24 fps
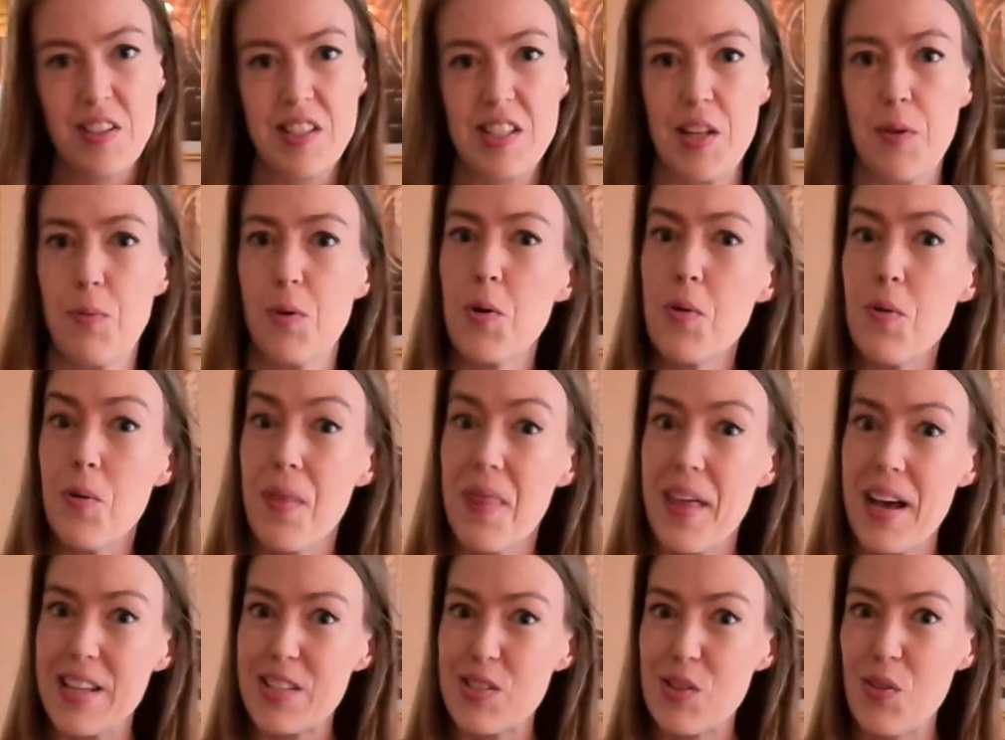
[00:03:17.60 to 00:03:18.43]
So there we go.
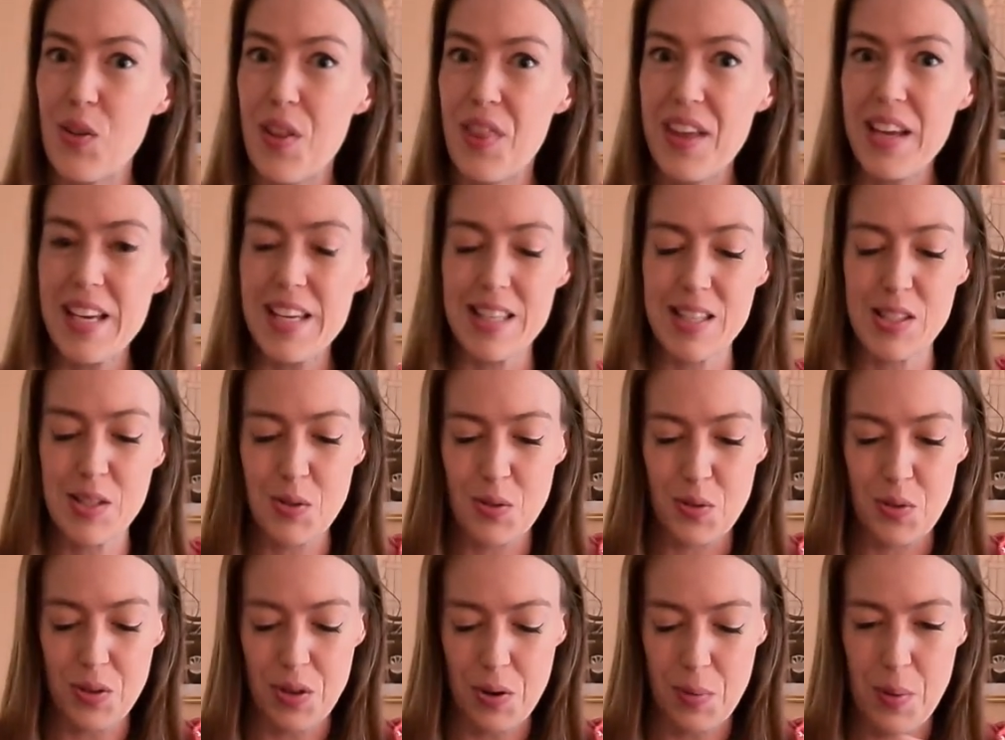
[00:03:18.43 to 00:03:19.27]
That's all the things. So
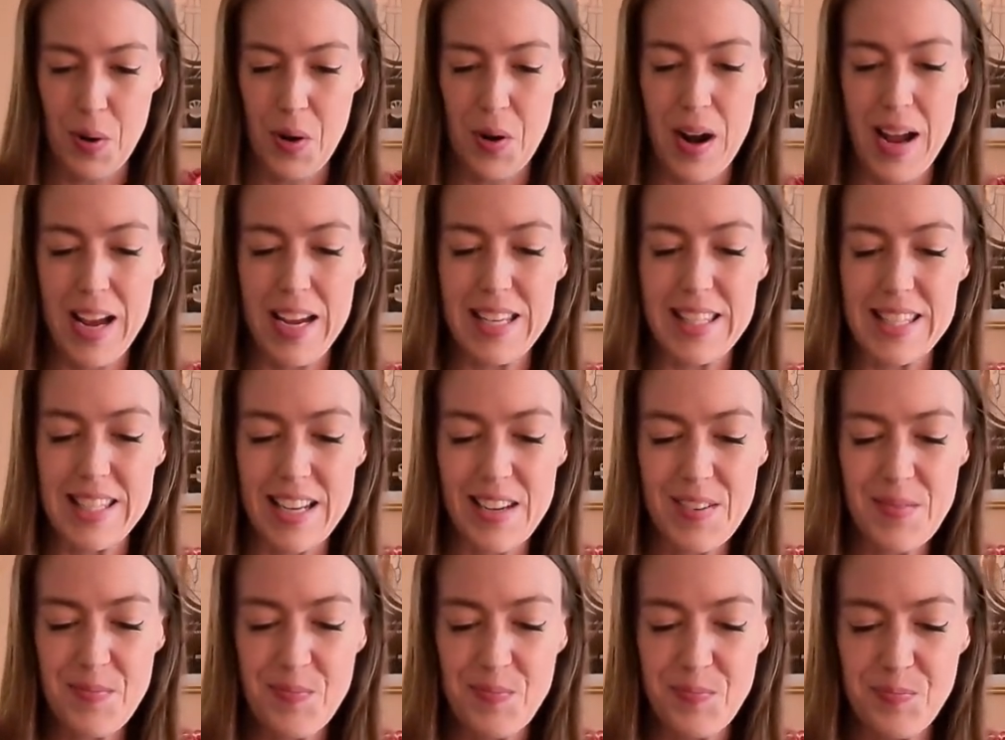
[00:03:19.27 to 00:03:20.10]
we're going to put our ice
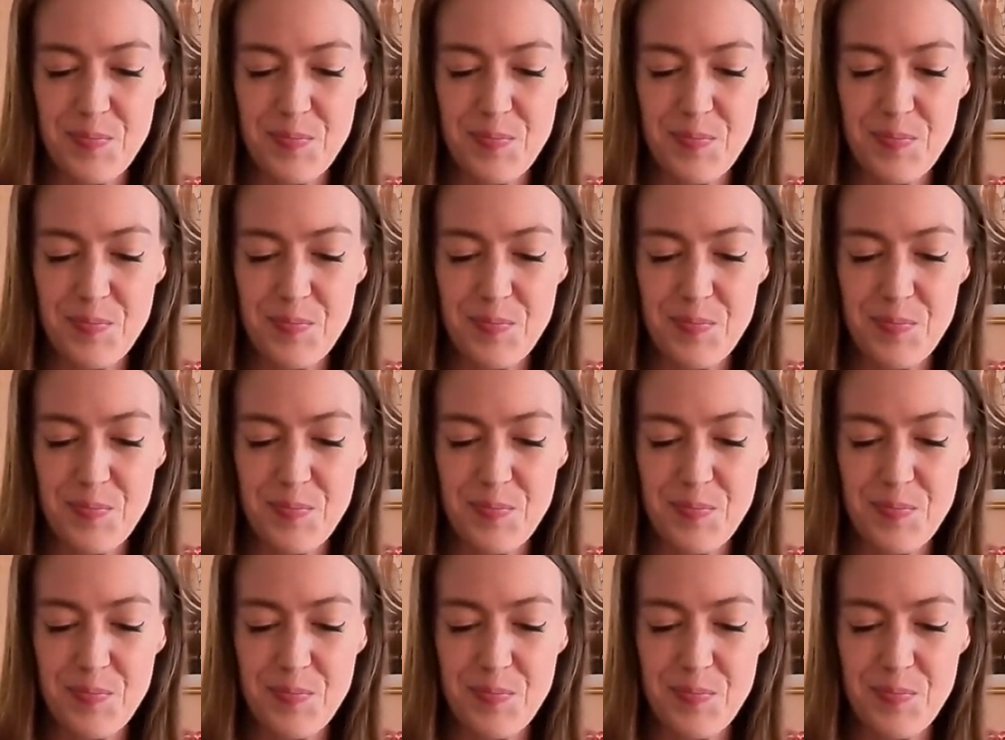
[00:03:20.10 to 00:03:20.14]
in.